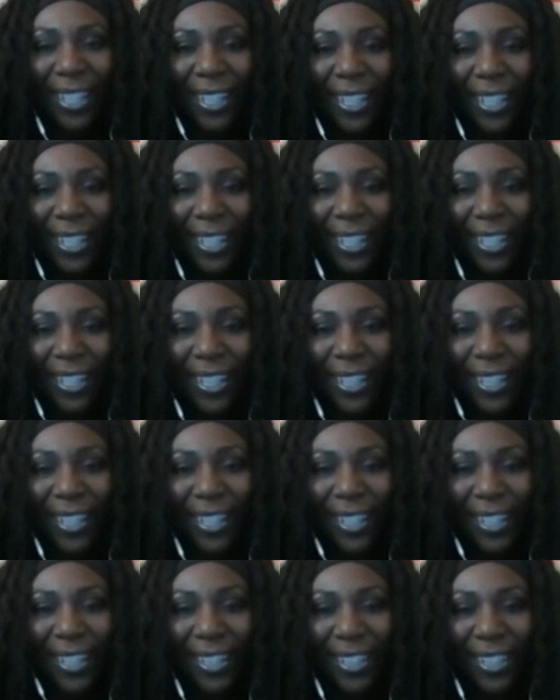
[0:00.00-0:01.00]

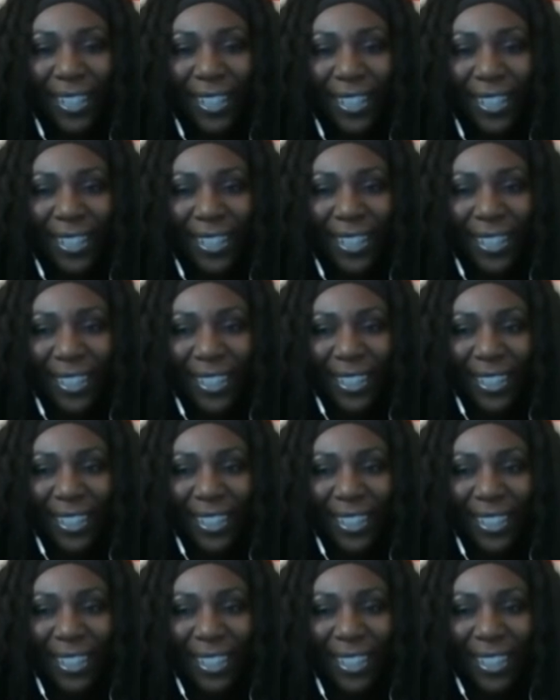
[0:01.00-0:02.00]

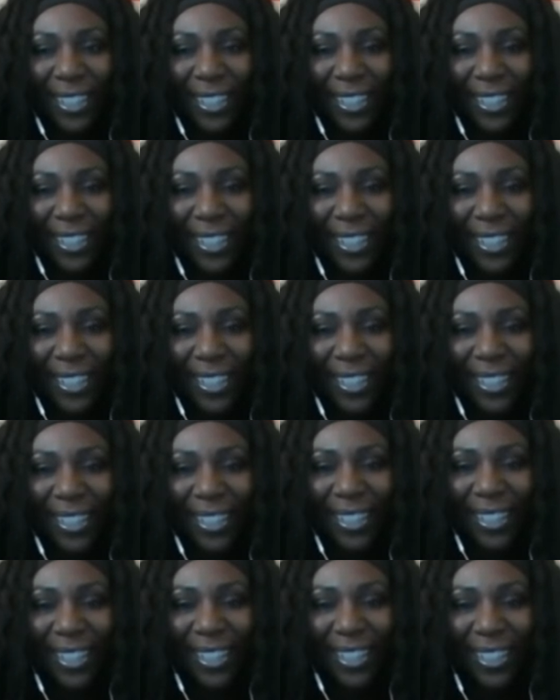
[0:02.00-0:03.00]

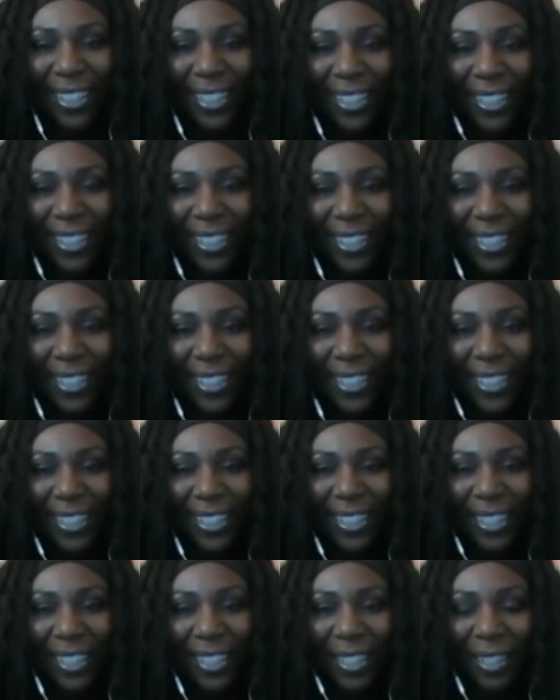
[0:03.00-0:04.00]

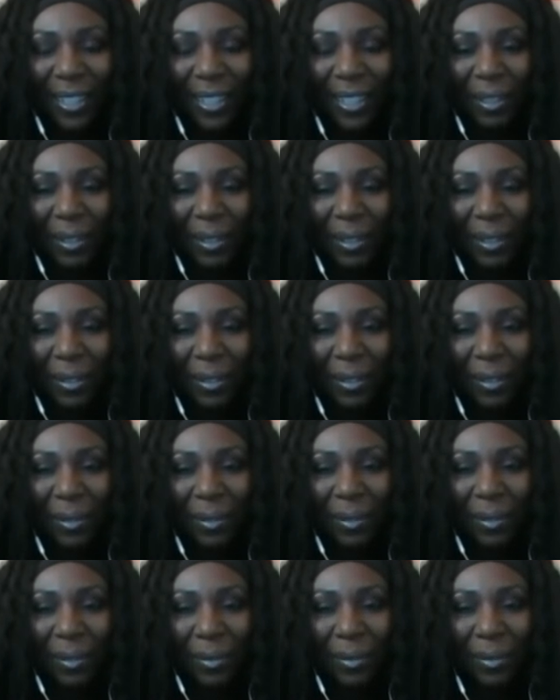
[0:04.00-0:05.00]

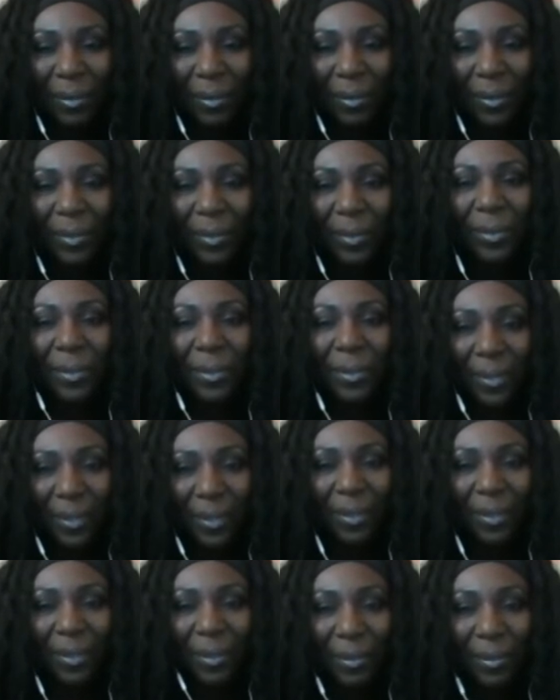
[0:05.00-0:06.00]

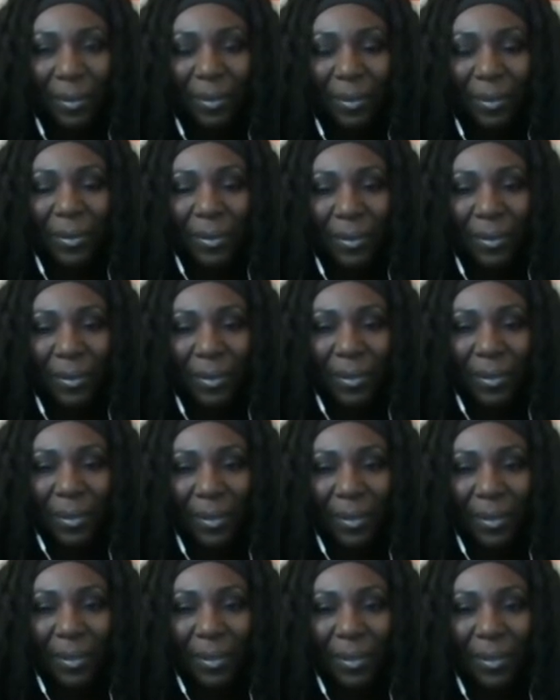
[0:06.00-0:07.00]

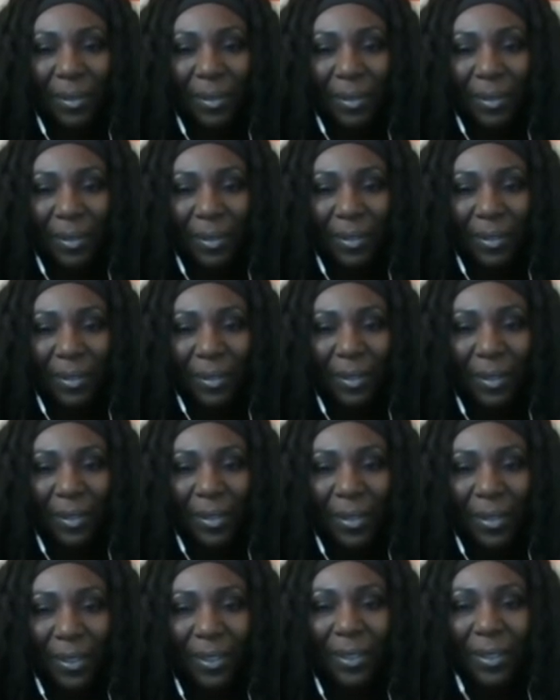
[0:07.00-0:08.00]
The person shown says nothing.